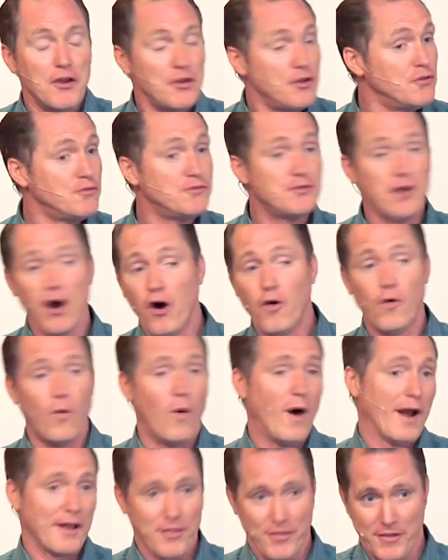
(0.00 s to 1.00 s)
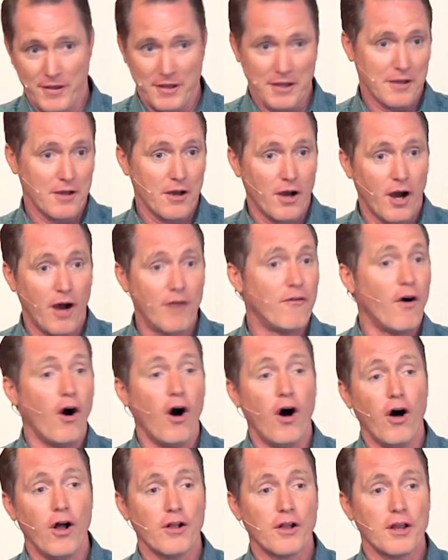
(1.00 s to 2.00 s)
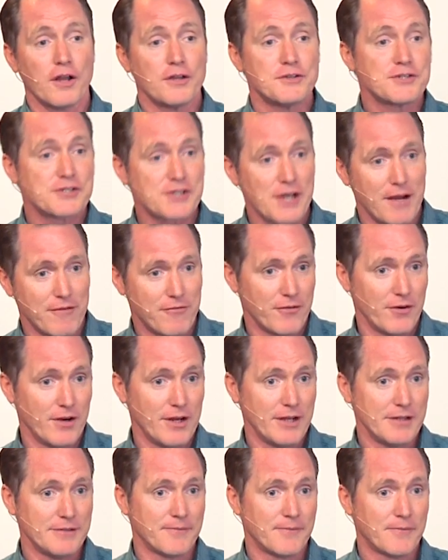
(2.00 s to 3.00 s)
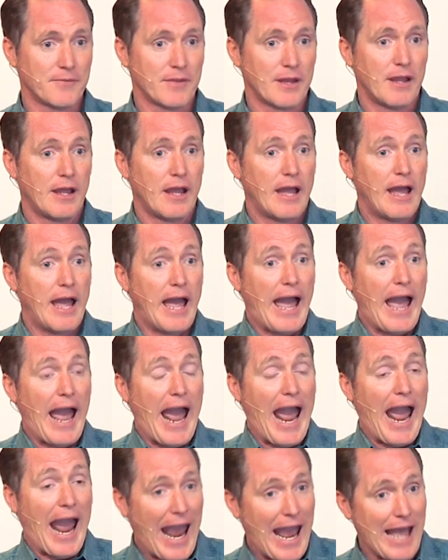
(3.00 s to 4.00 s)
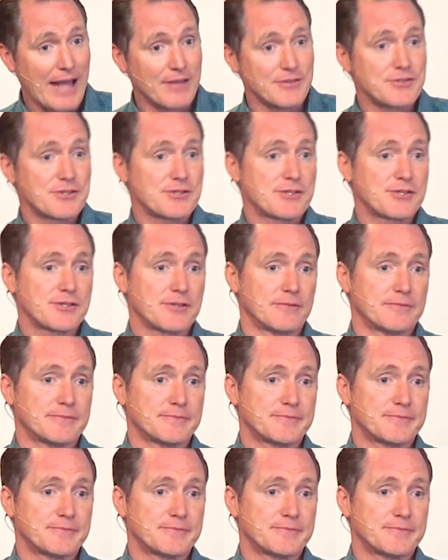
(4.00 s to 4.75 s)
you don't want to think of all suffering as